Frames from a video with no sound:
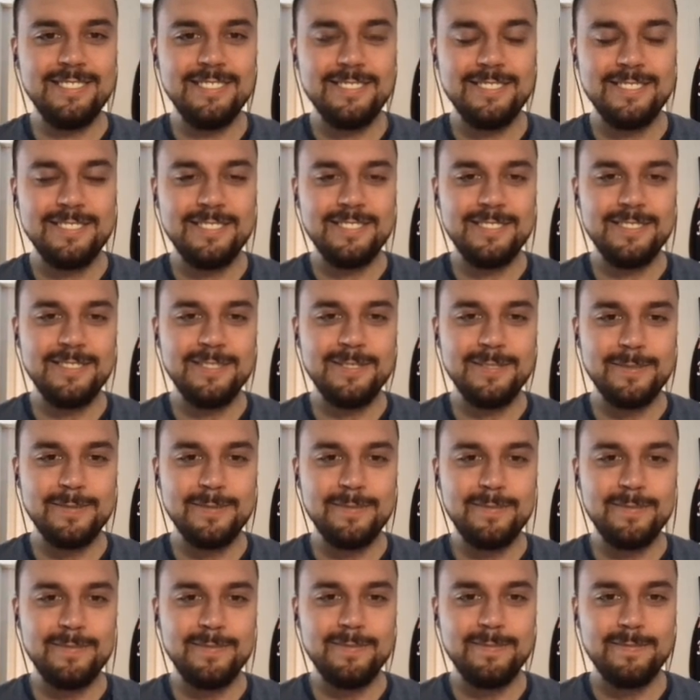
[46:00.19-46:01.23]

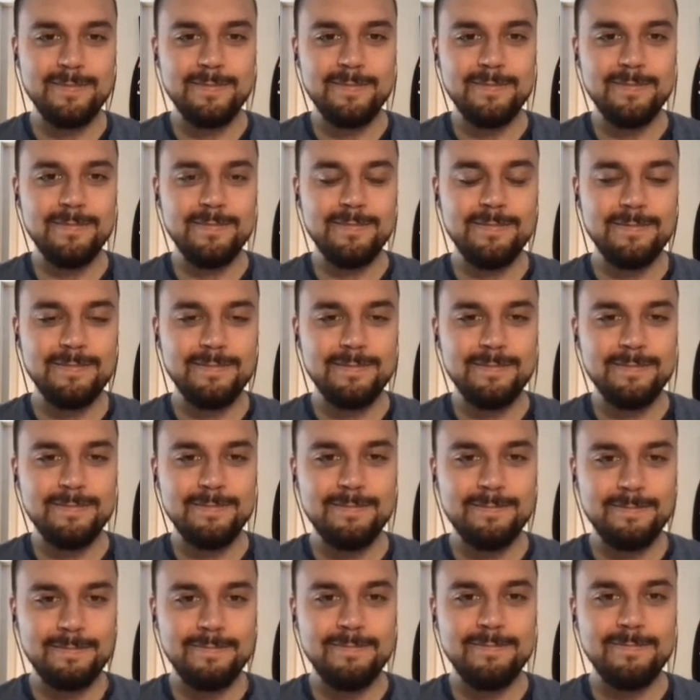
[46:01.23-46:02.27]

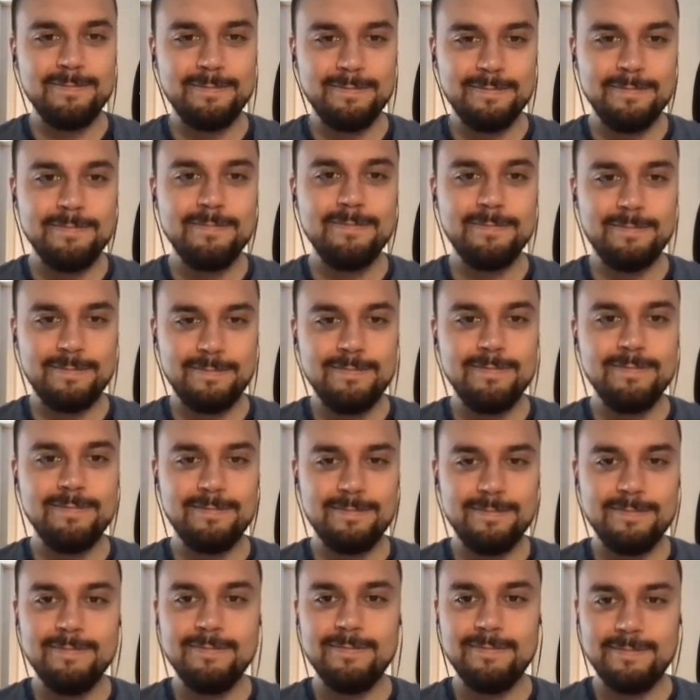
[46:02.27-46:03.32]

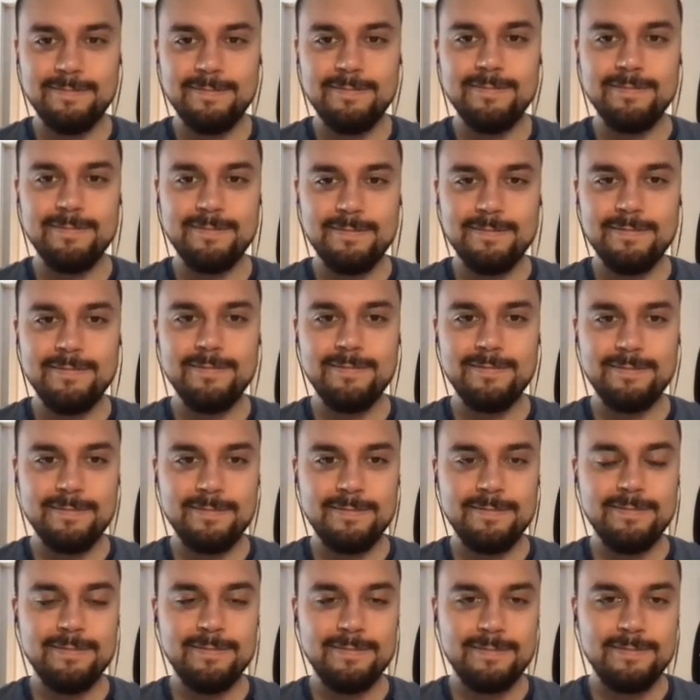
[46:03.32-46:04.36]

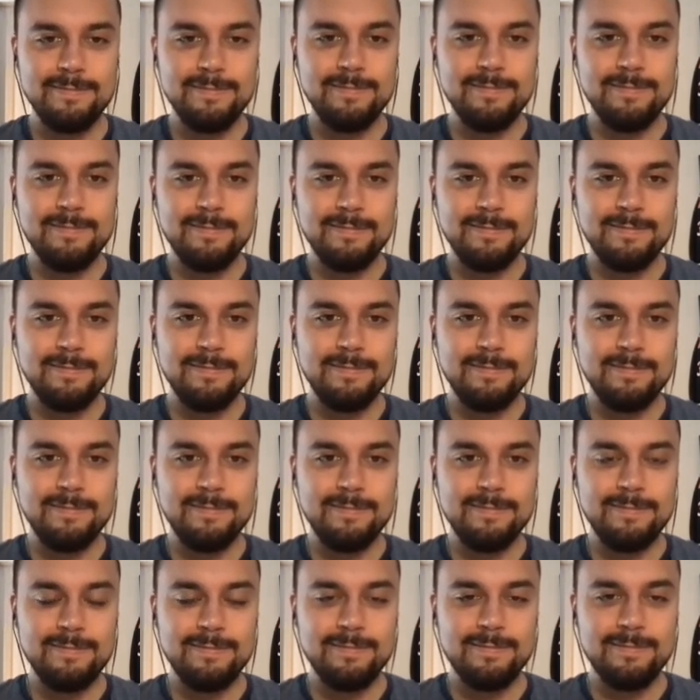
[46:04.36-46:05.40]

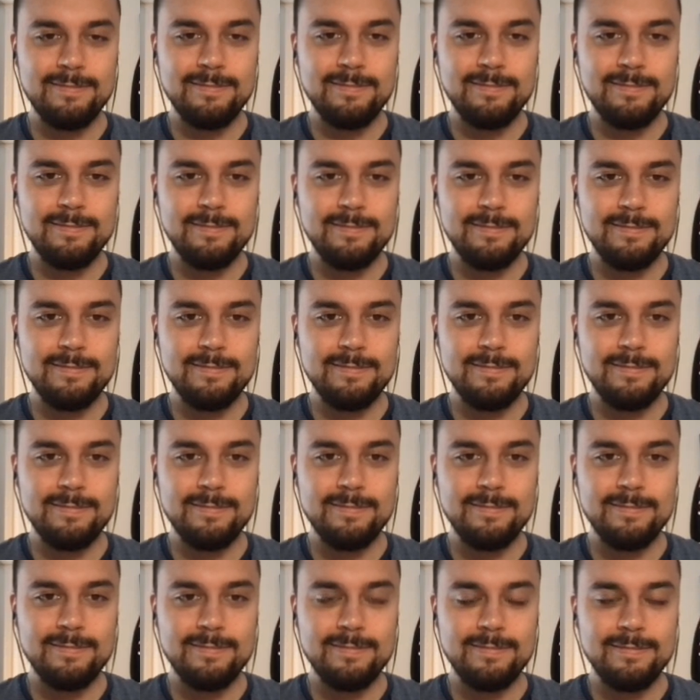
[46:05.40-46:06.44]

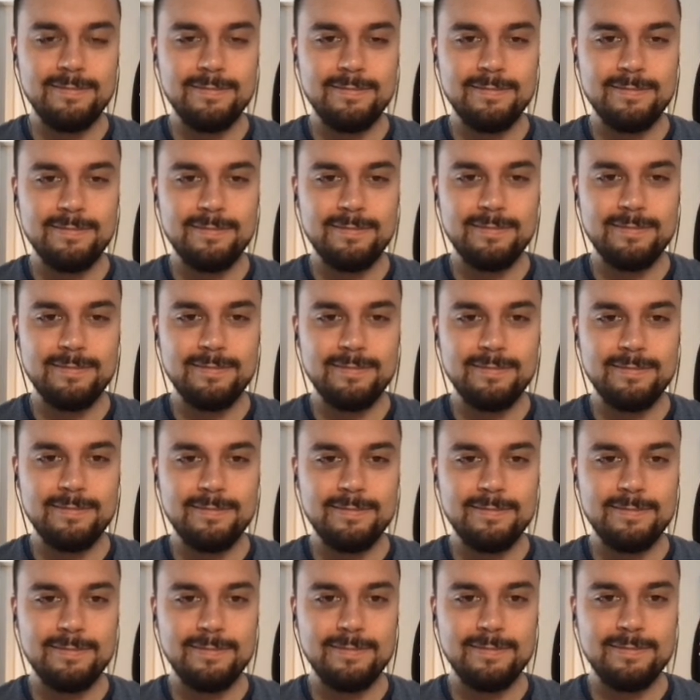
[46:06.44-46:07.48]

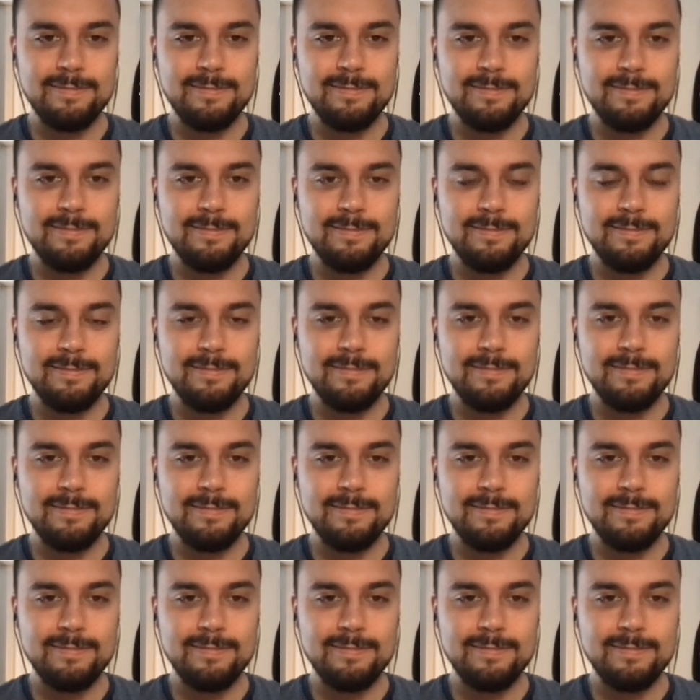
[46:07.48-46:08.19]
This person isn't speaking.